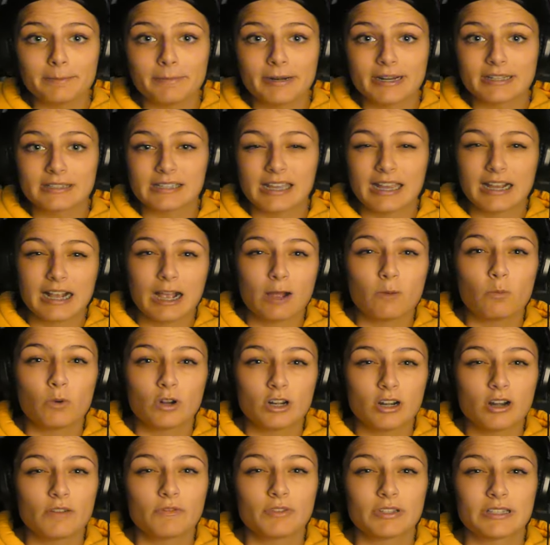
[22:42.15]
but it's like, I
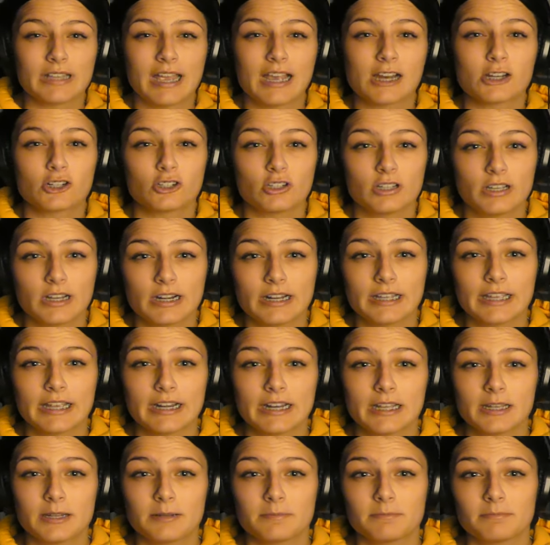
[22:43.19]
wonder if it's actually gonna get
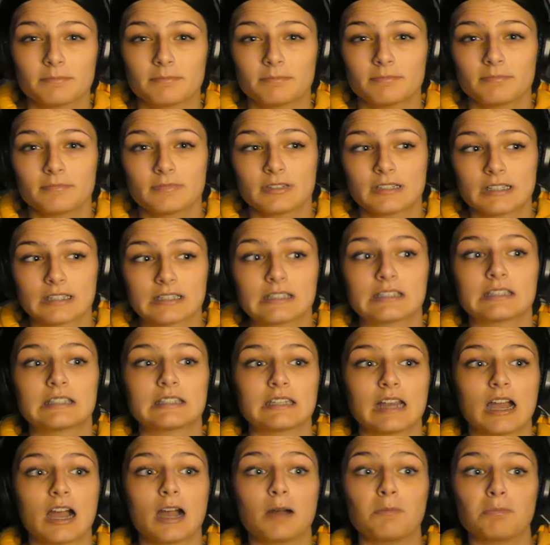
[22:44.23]
him to
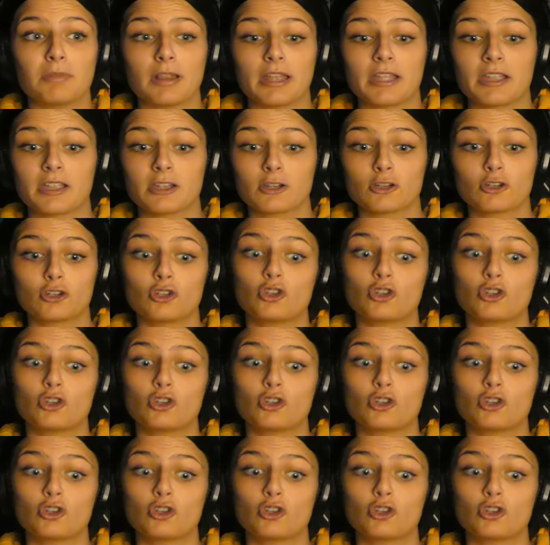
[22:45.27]
stop, like,